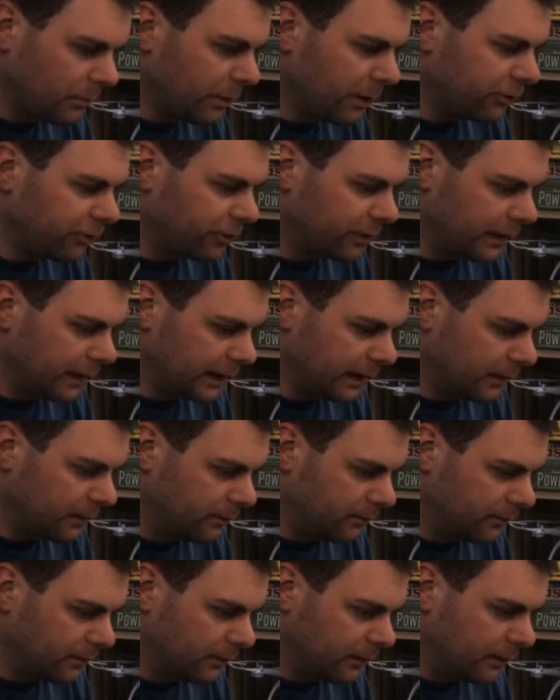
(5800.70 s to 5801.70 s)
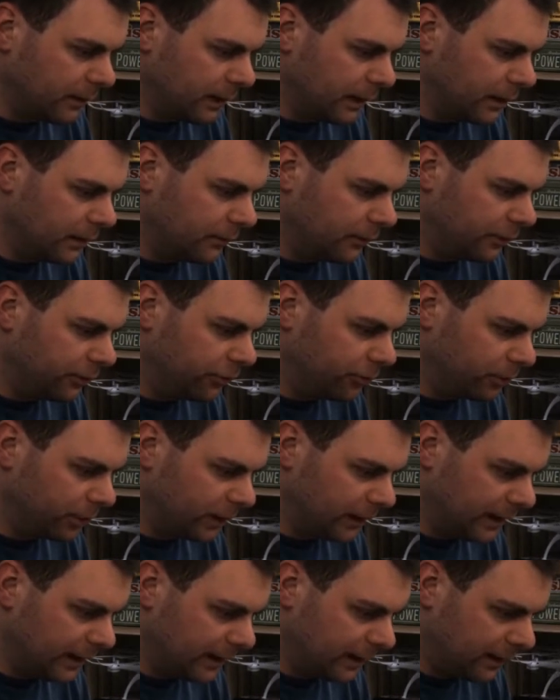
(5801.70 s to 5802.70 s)
Make sure they get
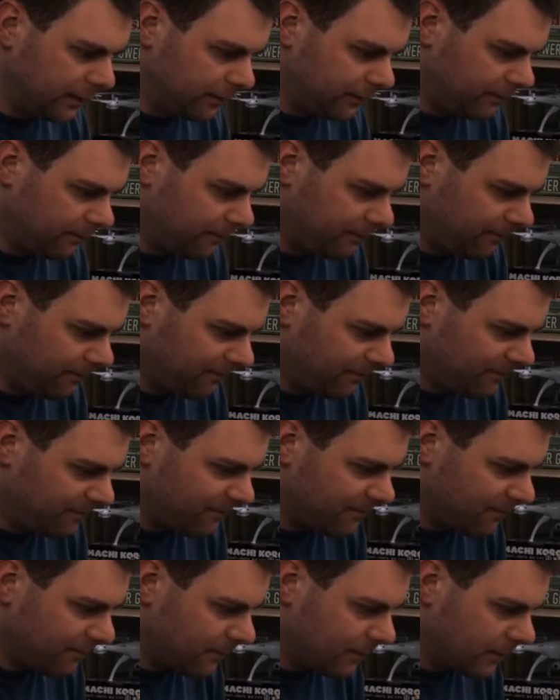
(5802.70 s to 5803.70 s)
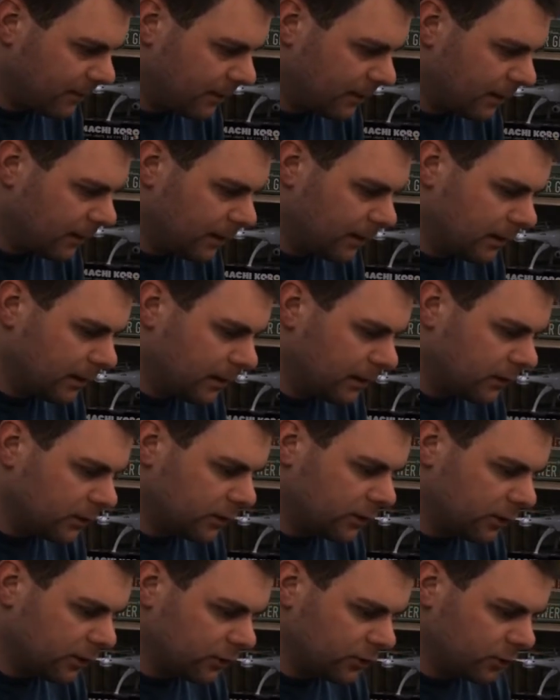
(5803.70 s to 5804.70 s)
individually enough. This
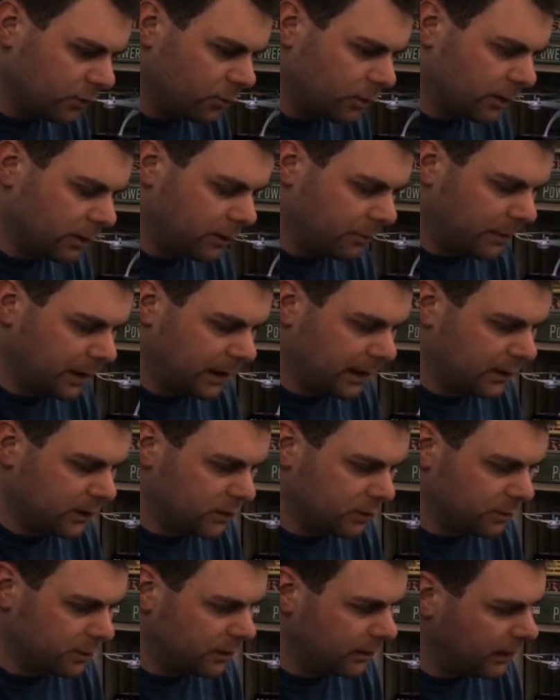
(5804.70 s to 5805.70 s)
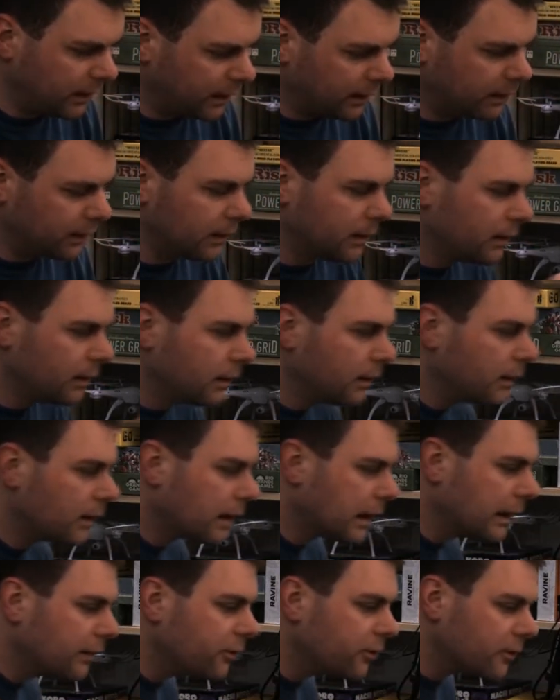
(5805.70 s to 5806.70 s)
is also one on my instrument that
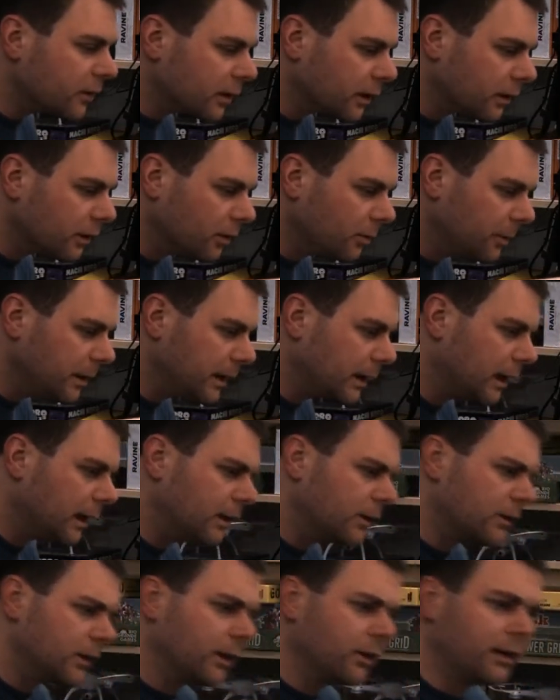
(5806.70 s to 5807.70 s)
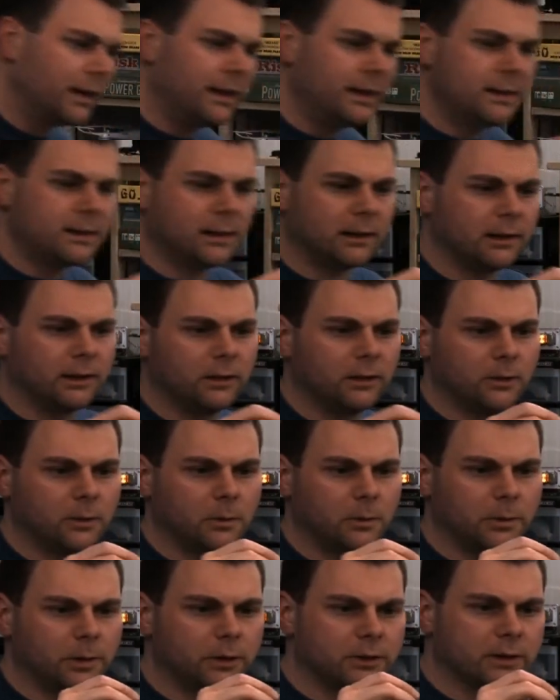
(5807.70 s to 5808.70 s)
catches a little because there's
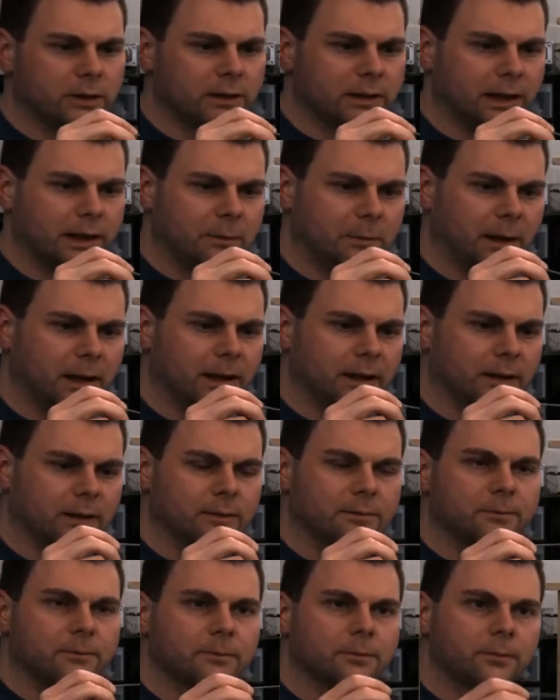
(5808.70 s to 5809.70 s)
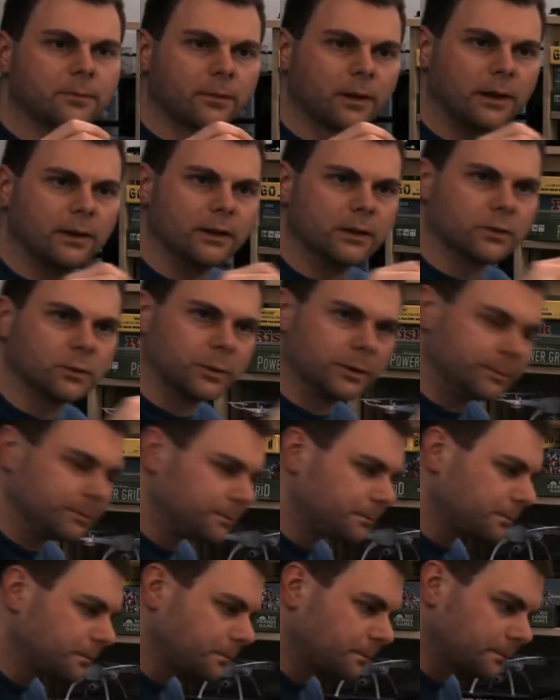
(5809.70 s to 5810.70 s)
a slight bend in this one.
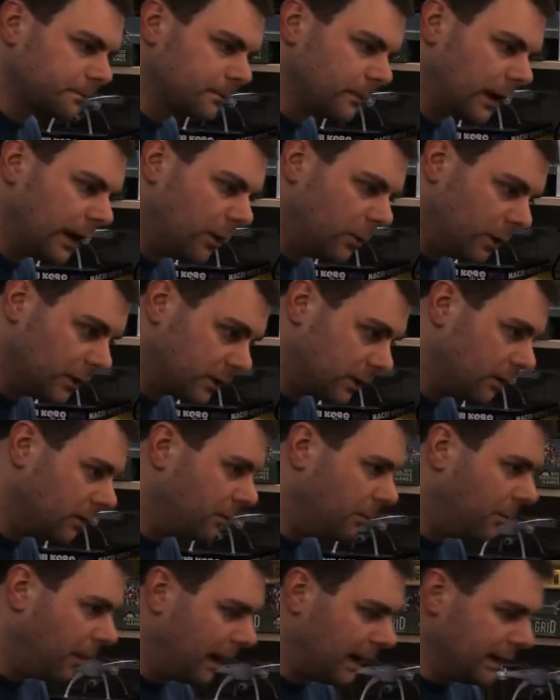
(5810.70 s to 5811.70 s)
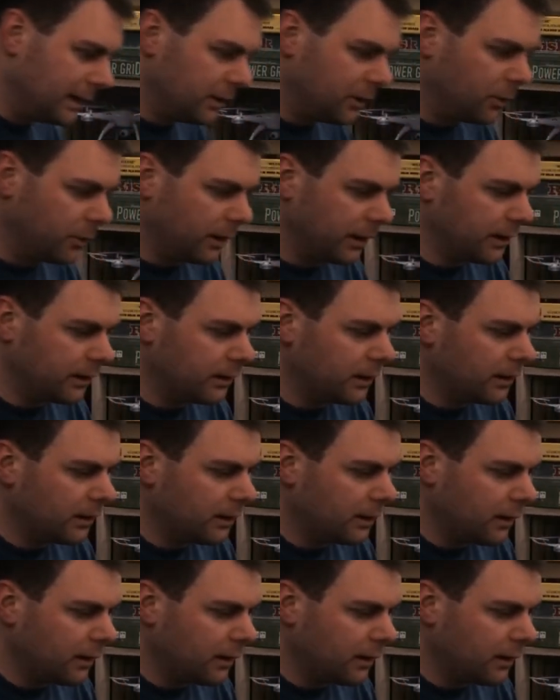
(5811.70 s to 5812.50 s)
It wasn't my doing.